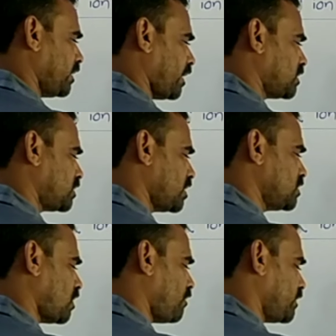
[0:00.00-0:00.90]
exchange
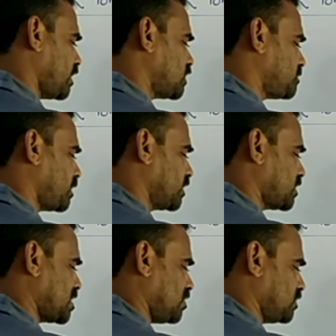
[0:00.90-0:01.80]
of H plus
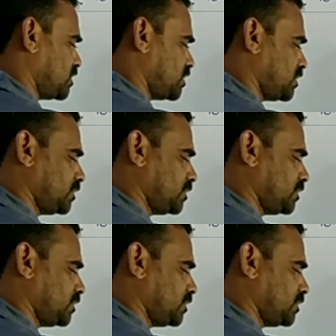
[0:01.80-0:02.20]
ions.